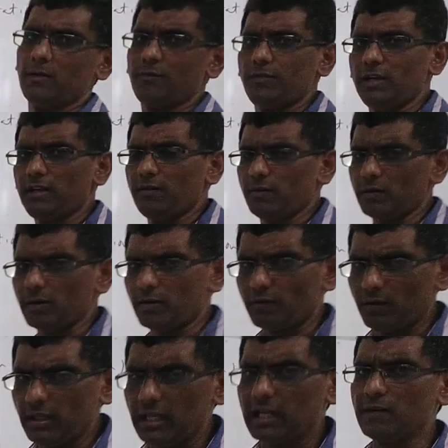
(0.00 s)
We
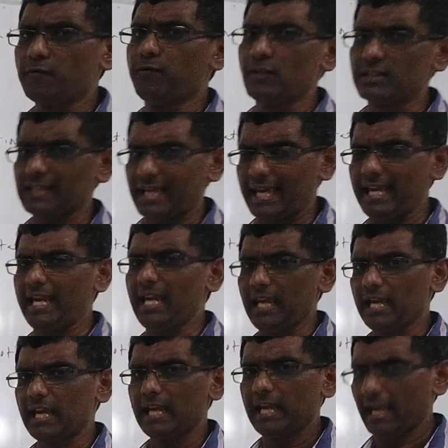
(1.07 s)
learn first
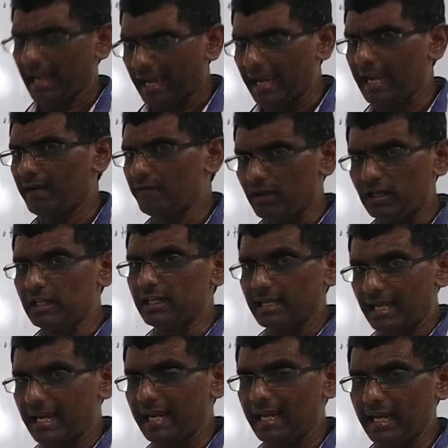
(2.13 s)
we
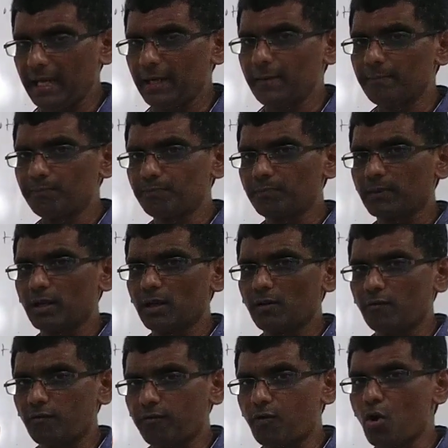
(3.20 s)
learn A,
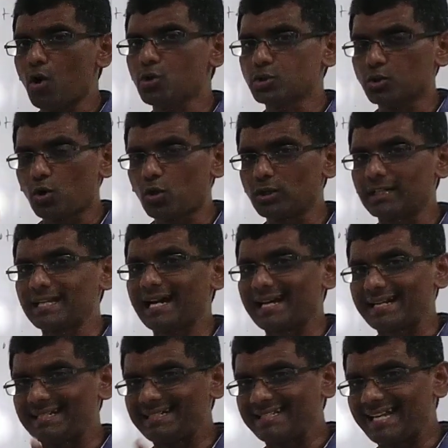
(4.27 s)
force on
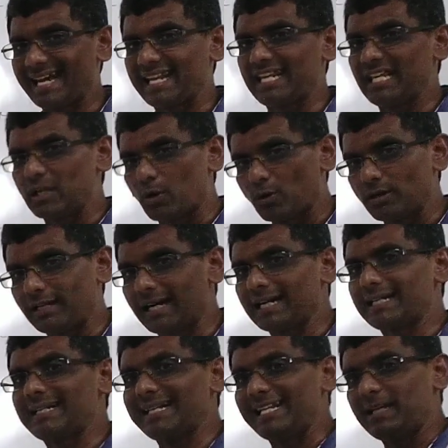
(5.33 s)
current carrying
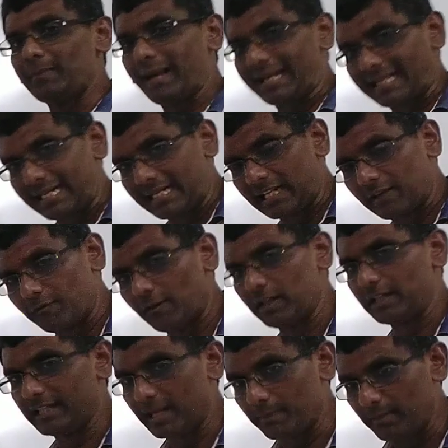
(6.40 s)
conductor in magnetic
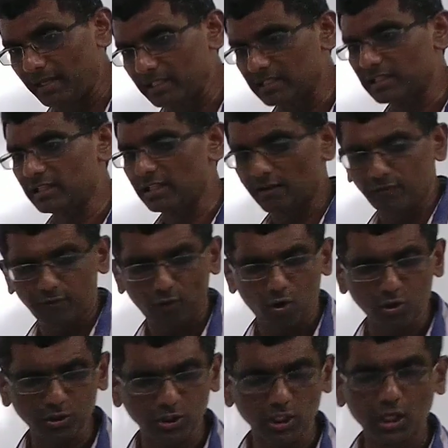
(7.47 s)
field. That means the
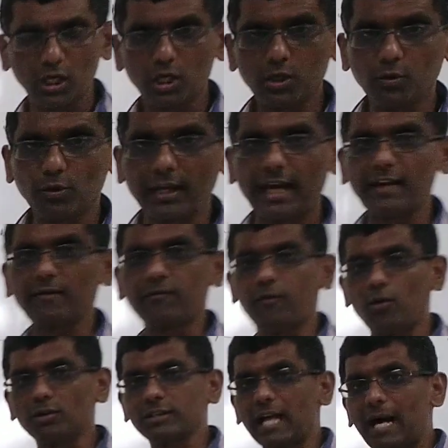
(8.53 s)
force, you get
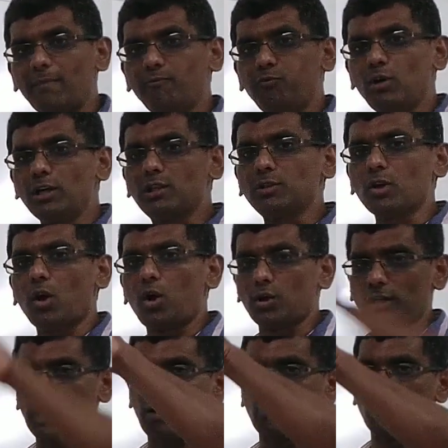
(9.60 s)
force upwards or
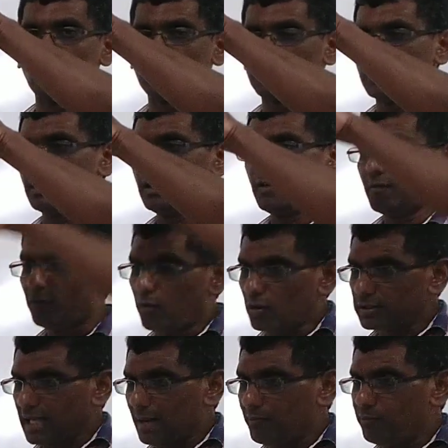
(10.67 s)
downwards. Force
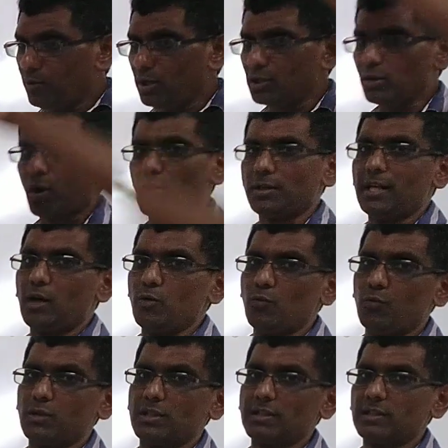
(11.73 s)
upwards or
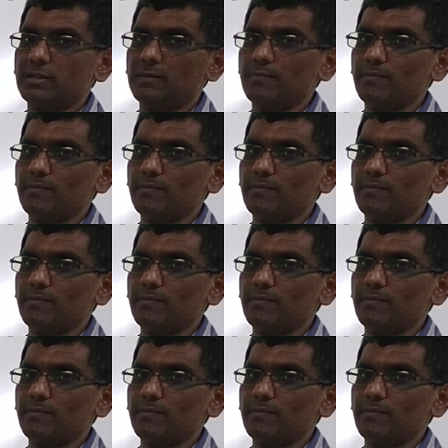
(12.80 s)
downwards.